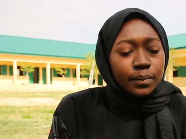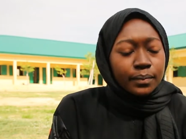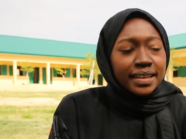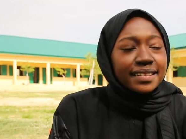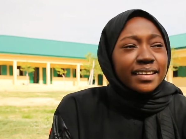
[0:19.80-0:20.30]

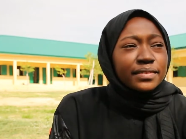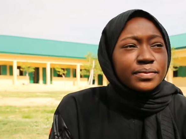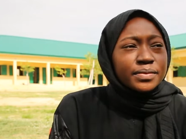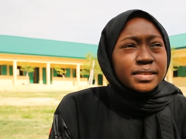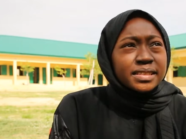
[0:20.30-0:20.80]
My life
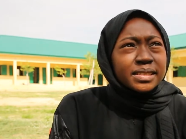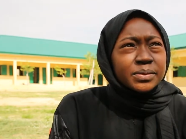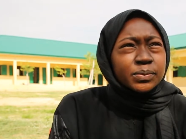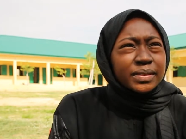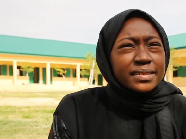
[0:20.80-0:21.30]

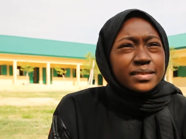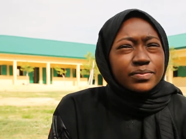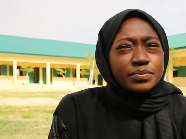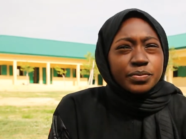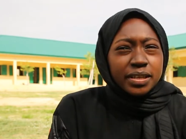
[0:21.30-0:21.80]
was
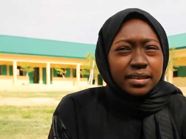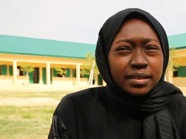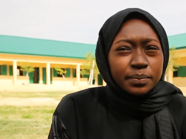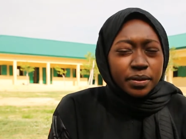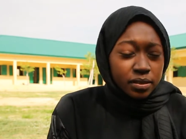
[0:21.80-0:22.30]
really
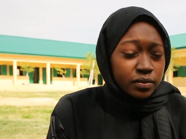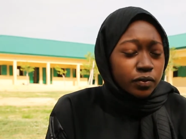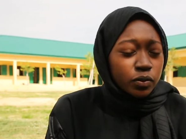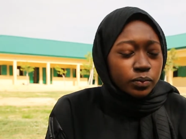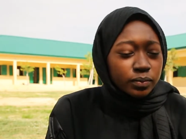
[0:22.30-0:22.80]

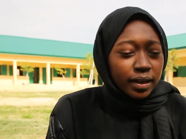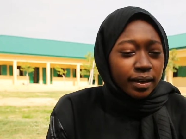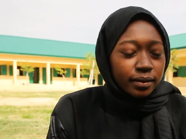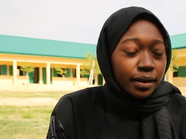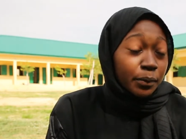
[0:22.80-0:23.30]
peaceful.
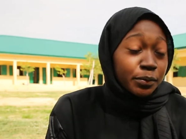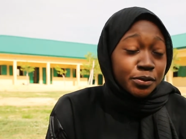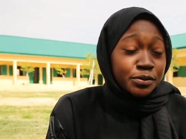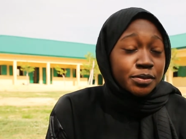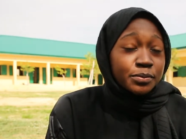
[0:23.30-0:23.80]
I would
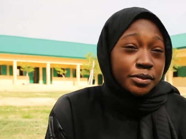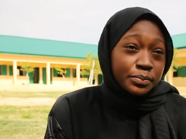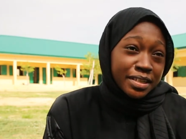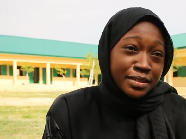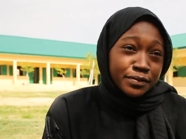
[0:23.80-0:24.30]
use the word
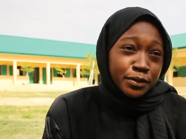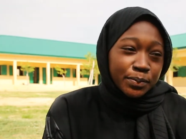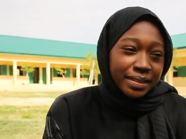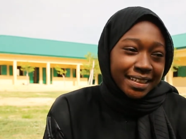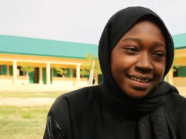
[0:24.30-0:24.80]
peaceful
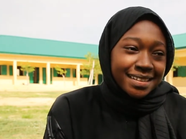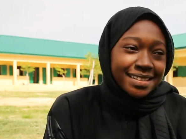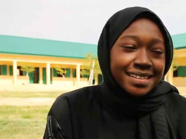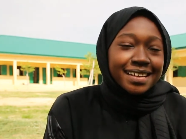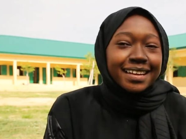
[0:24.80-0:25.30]

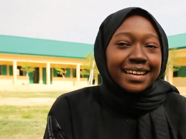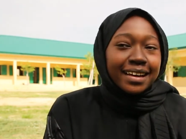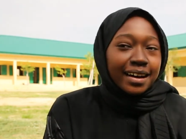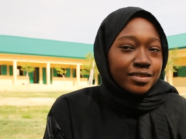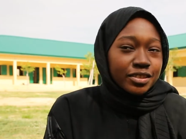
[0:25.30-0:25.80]
because
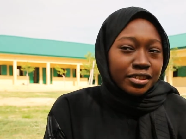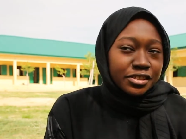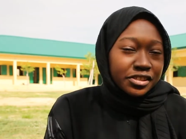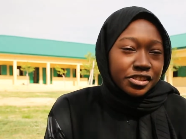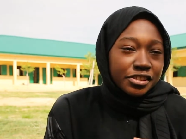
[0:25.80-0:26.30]
after the
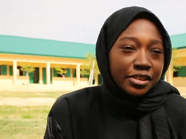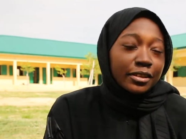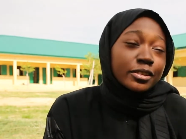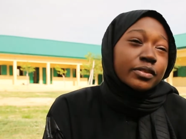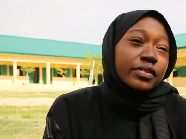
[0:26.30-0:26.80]
insurgency, a
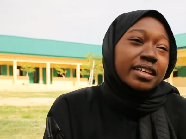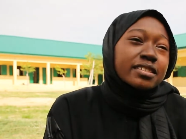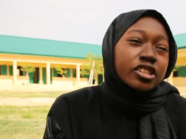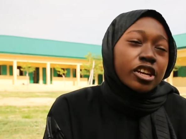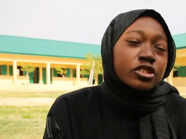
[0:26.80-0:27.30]
lot of
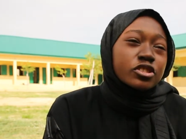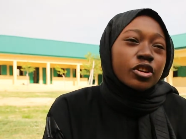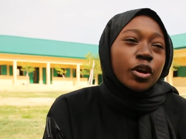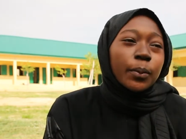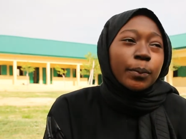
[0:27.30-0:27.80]
things changed.
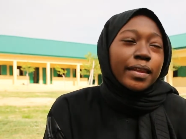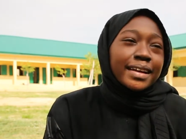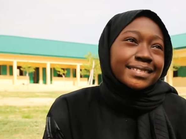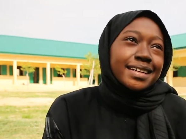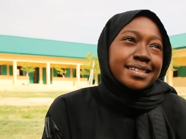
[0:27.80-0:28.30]
But at
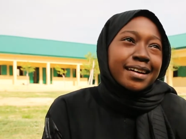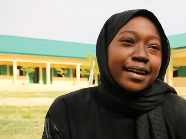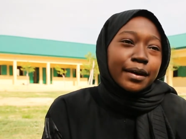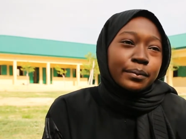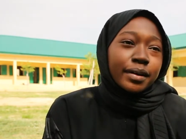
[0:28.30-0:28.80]
that
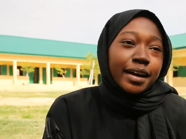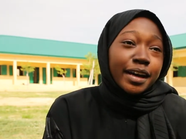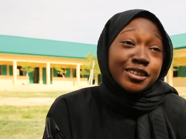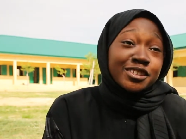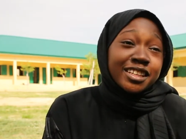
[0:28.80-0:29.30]
time, I
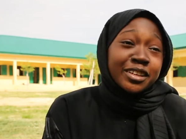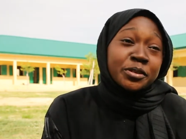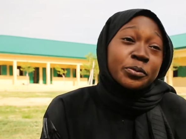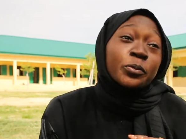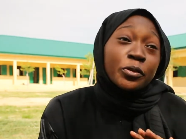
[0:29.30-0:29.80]
actually
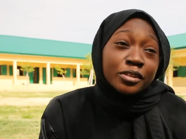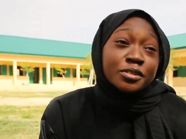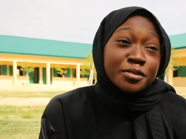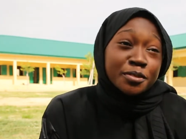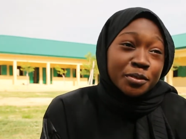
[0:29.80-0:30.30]
could walk
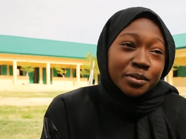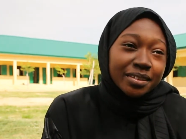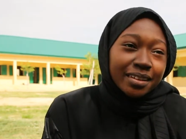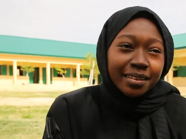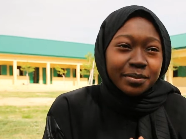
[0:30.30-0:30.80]
to school.
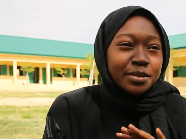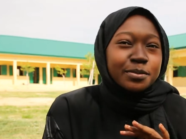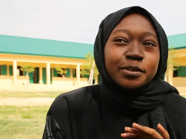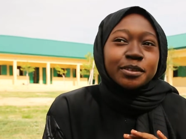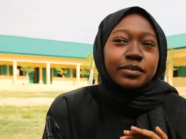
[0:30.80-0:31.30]
That was
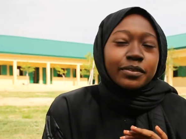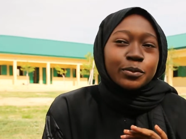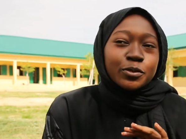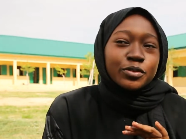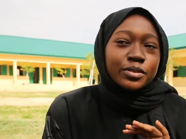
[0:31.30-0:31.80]
one of the
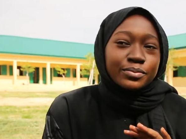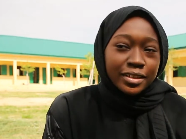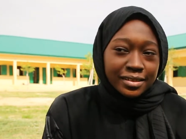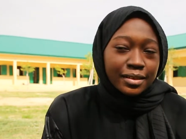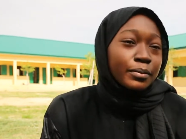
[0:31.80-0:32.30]
most
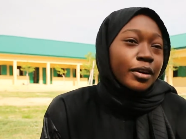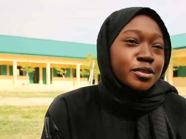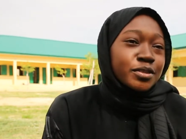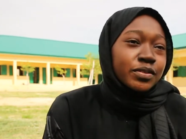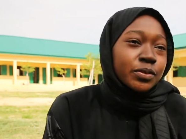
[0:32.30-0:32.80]
amazing
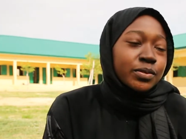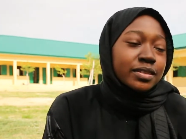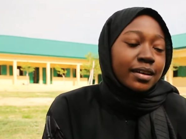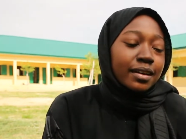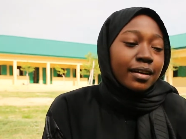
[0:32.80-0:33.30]
parts of it was that